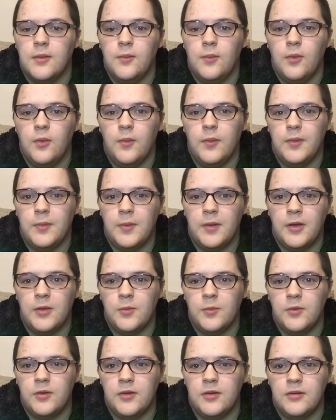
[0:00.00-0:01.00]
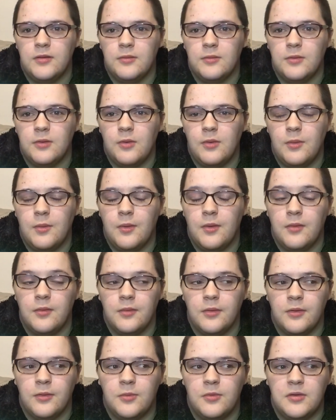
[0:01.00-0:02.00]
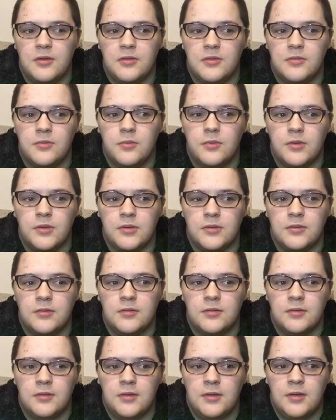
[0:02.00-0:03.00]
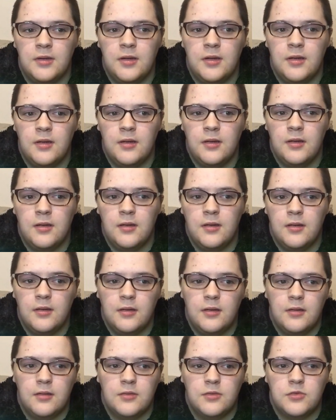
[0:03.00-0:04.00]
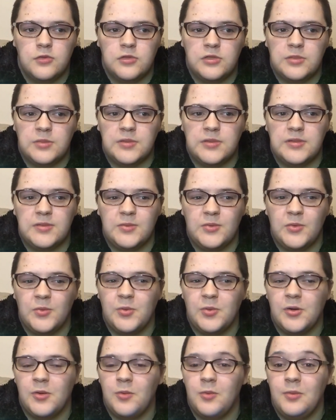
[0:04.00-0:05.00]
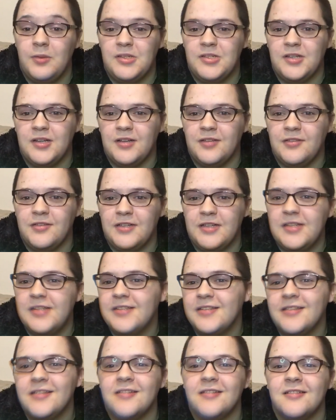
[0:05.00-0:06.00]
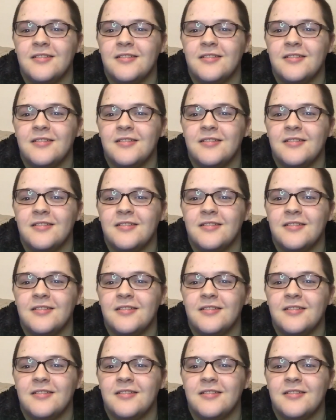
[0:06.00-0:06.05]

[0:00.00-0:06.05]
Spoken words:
What we'll cope with, what we won't cope with, what traumas will probably surface